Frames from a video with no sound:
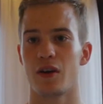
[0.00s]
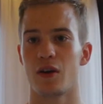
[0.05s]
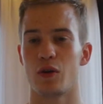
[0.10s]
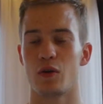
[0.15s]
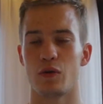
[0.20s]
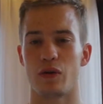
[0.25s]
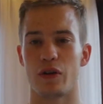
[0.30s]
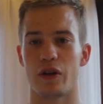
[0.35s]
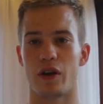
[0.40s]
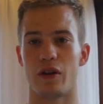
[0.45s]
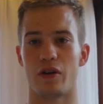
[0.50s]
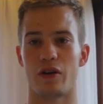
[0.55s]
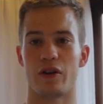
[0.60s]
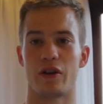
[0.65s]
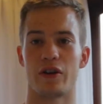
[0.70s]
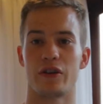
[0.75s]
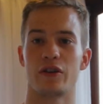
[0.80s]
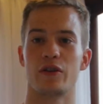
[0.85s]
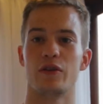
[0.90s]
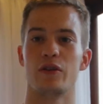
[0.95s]
who they are
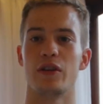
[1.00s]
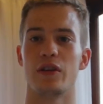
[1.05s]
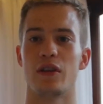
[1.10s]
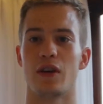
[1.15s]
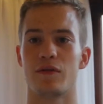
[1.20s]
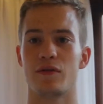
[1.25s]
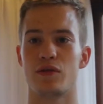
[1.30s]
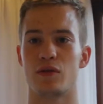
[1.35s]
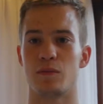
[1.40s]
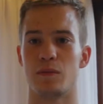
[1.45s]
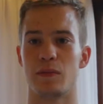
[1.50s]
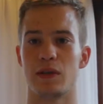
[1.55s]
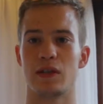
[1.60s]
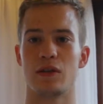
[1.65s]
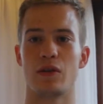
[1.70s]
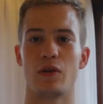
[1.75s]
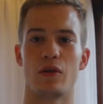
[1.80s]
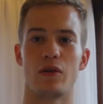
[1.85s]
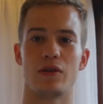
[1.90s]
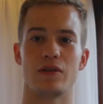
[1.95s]
aren't good enough to meet
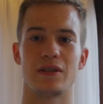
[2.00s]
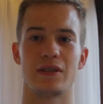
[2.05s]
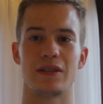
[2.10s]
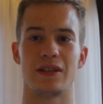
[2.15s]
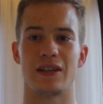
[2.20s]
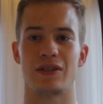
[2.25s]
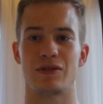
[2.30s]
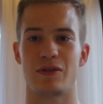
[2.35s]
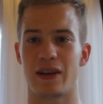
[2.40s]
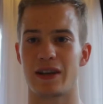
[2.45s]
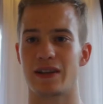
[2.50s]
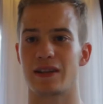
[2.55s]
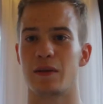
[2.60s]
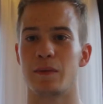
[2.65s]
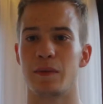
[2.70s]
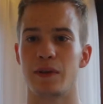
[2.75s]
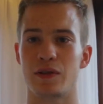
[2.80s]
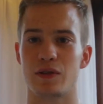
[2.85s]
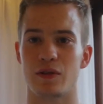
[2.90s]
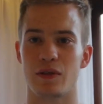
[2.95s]
girls and attract them
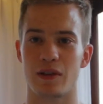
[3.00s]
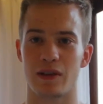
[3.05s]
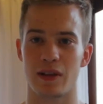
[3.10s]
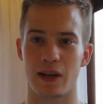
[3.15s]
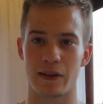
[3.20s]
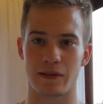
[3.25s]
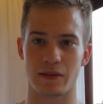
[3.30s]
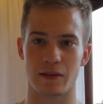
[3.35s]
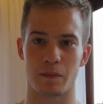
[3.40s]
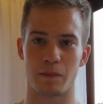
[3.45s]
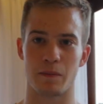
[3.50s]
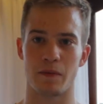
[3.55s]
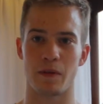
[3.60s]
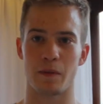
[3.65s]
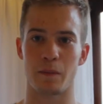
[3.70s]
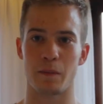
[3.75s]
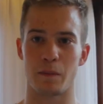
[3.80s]
into their lives and